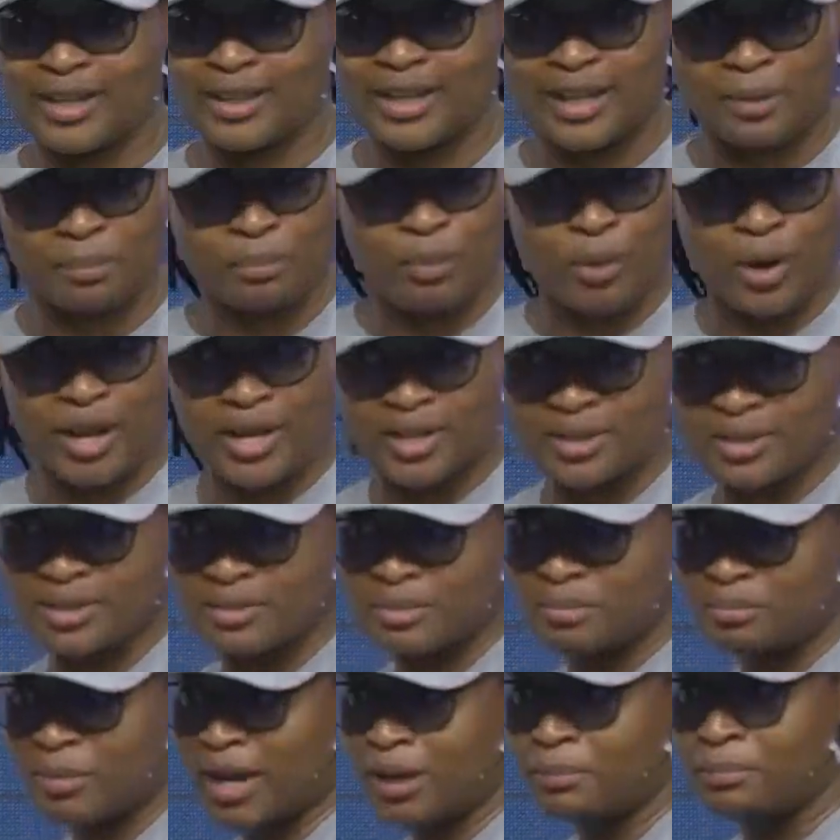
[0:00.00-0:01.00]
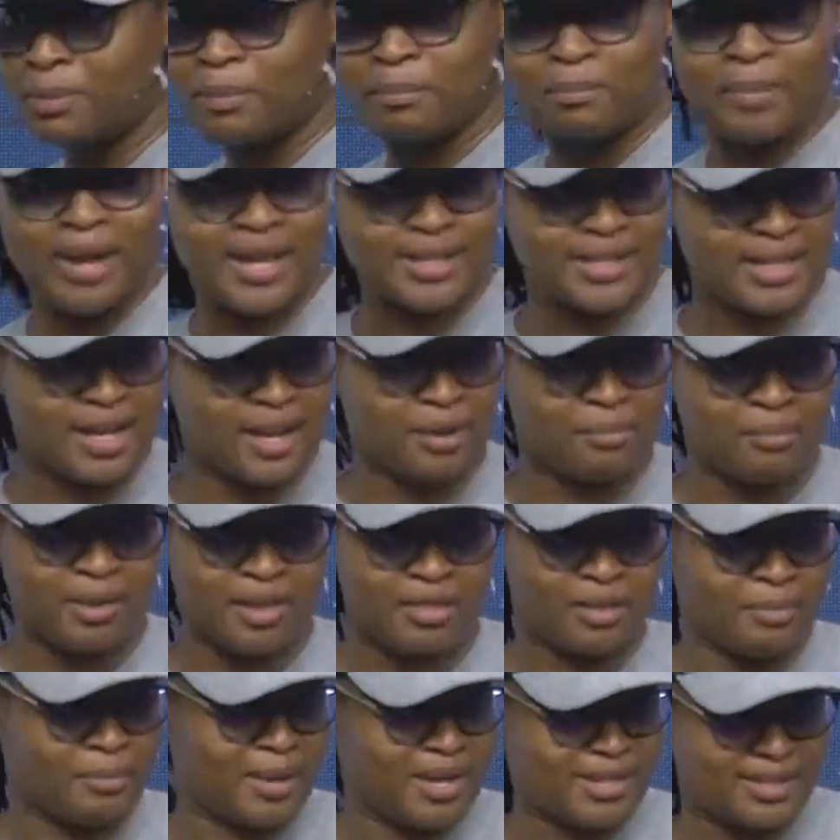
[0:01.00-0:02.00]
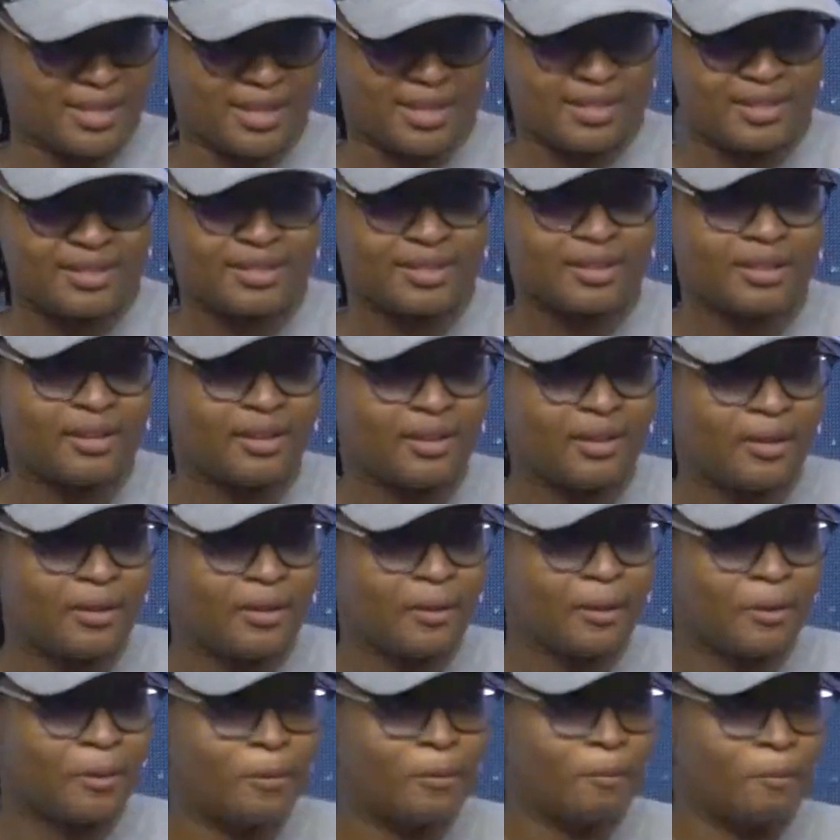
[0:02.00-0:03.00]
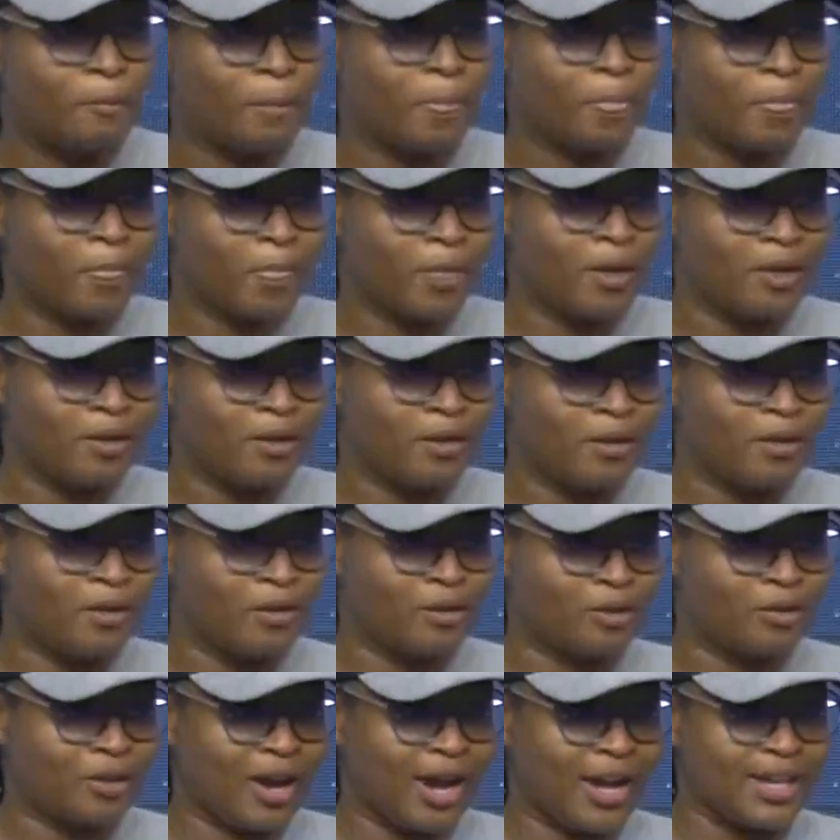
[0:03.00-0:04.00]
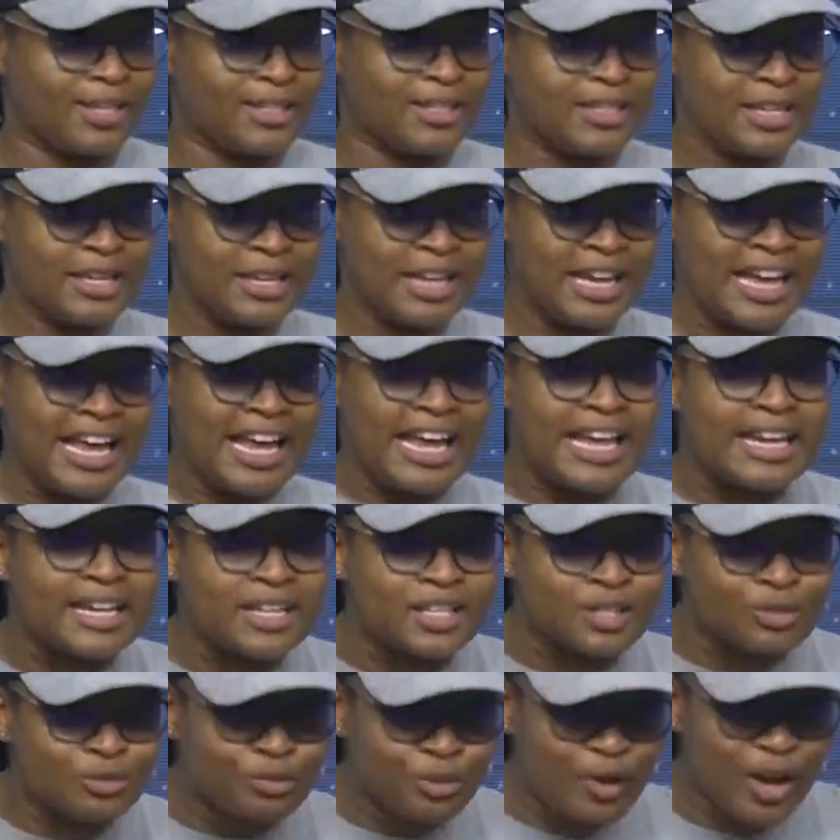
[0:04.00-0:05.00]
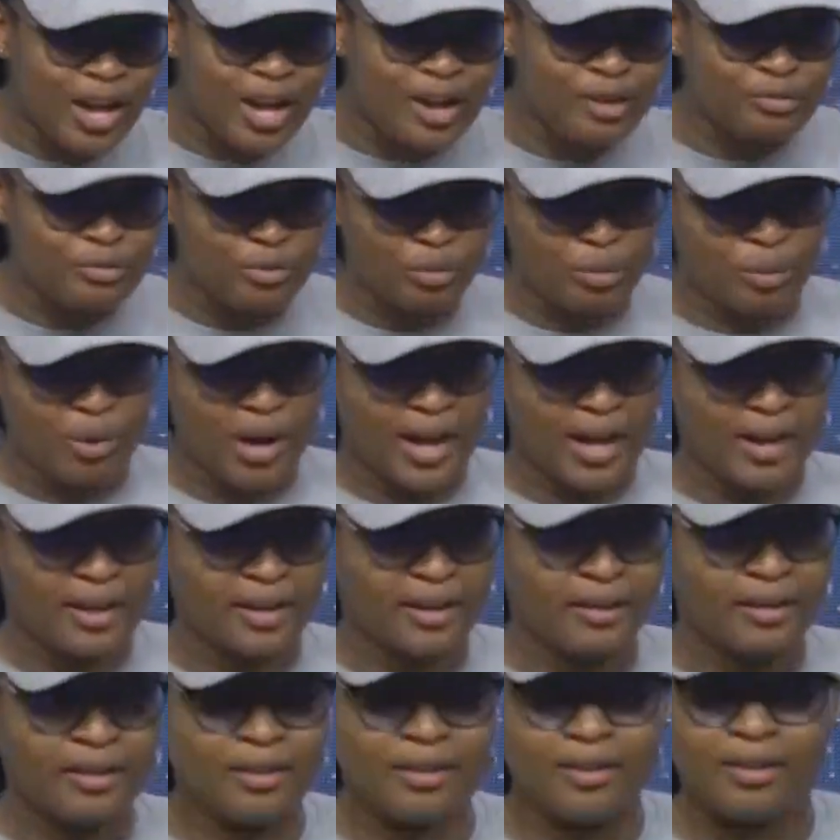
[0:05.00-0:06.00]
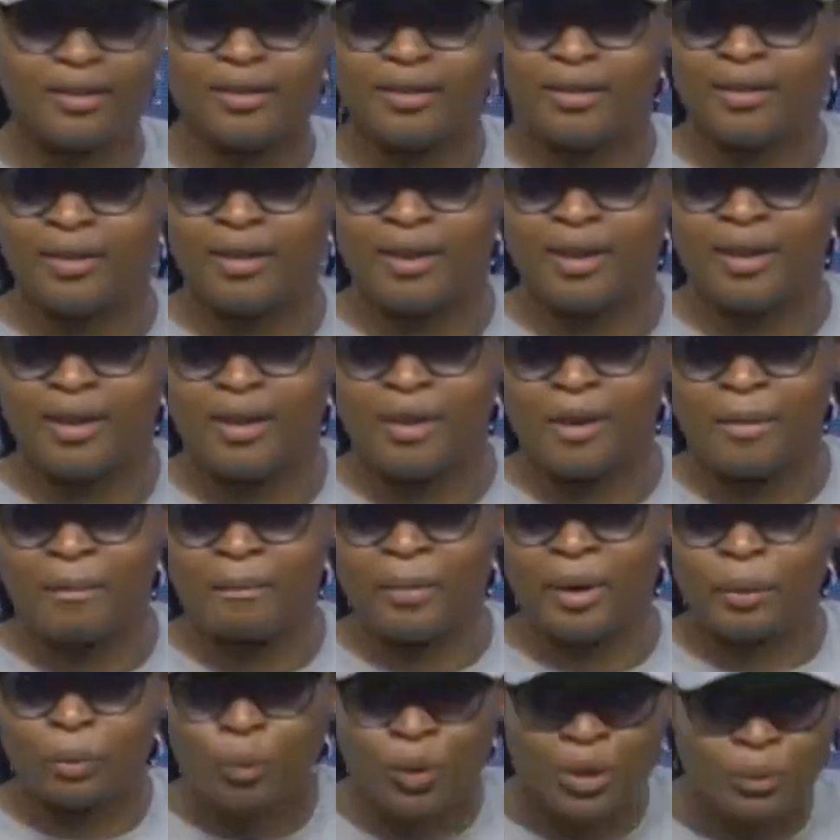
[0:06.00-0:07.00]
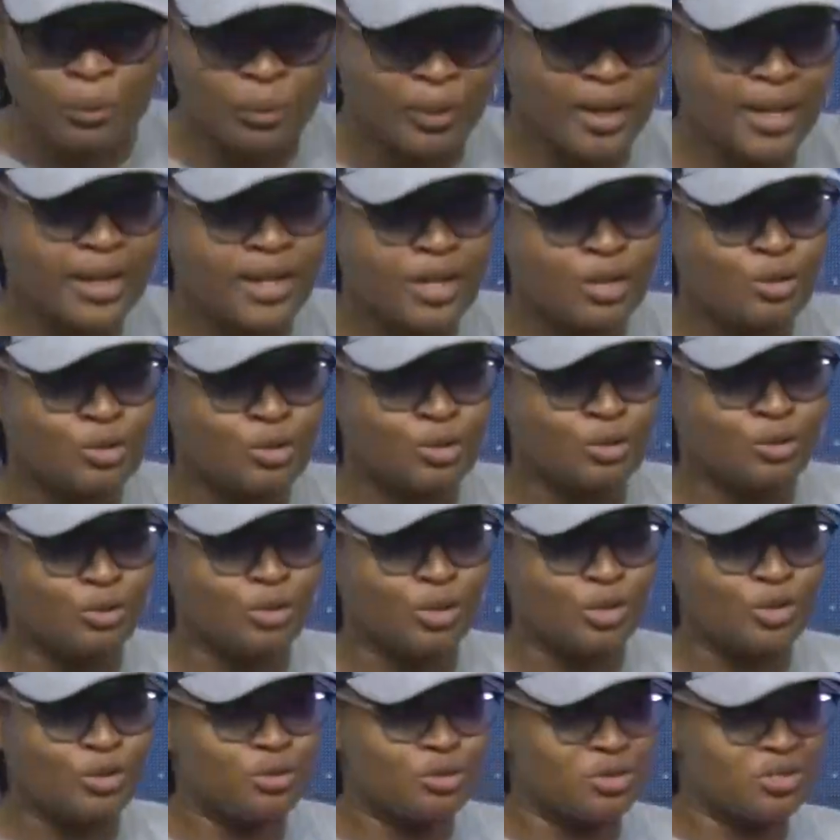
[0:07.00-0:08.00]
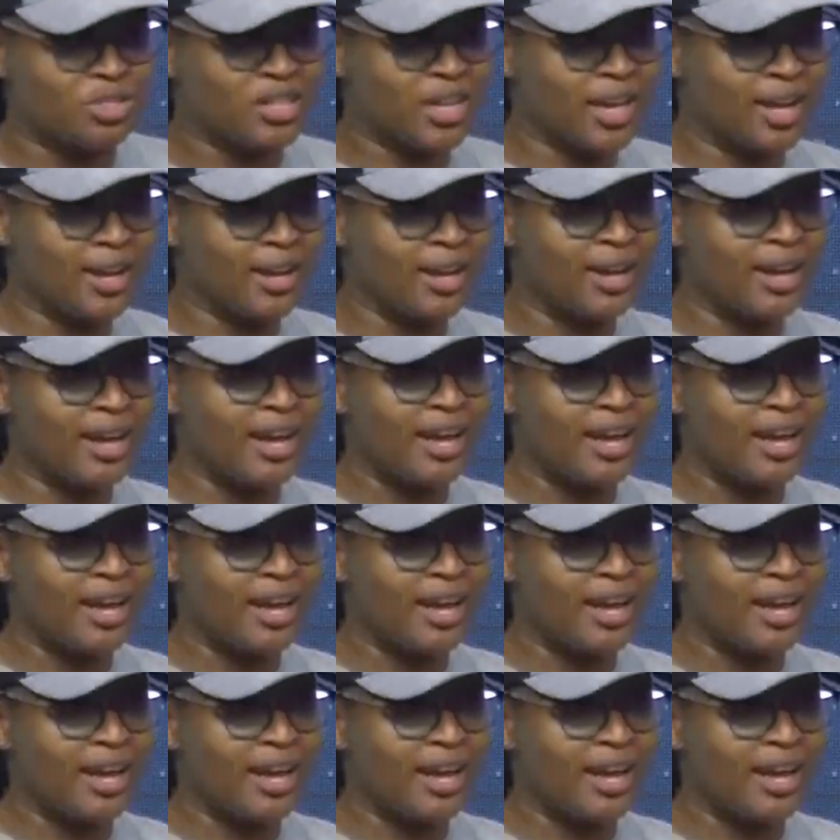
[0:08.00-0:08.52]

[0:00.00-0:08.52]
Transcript: that boys might be better in mathematics, right? It is for everyone. But what we need to do is to say,